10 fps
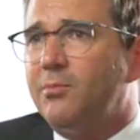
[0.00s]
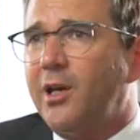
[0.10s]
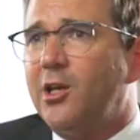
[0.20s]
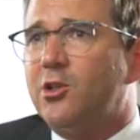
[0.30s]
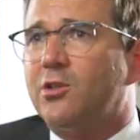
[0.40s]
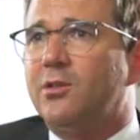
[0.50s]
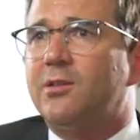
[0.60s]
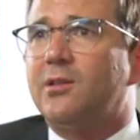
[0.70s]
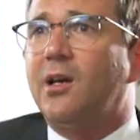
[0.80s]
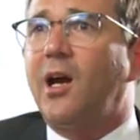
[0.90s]

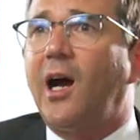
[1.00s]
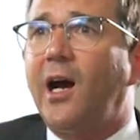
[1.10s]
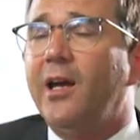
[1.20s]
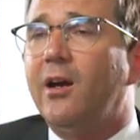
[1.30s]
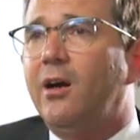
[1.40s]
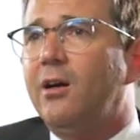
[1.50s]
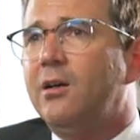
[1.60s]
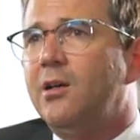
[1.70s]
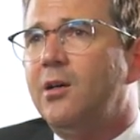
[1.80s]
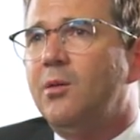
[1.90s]
patients, a higher
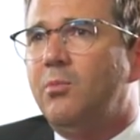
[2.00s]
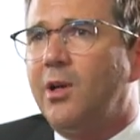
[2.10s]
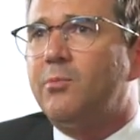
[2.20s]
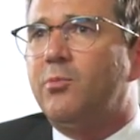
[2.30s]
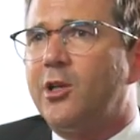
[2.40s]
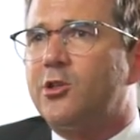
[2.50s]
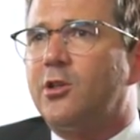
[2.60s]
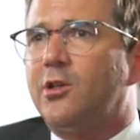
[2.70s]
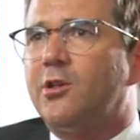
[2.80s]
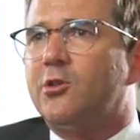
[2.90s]
blood
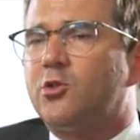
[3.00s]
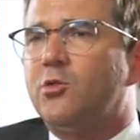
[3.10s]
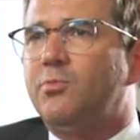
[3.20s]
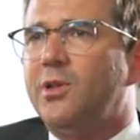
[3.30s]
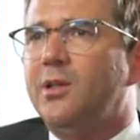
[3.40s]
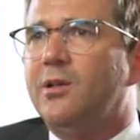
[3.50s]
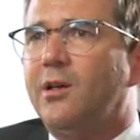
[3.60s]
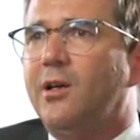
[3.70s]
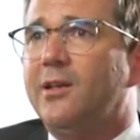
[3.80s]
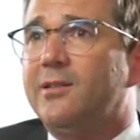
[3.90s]
pressure should be
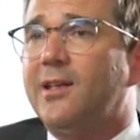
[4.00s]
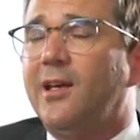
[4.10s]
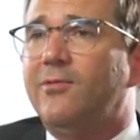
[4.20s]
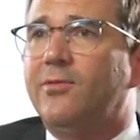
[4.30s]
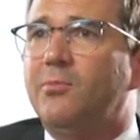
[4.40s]
a safe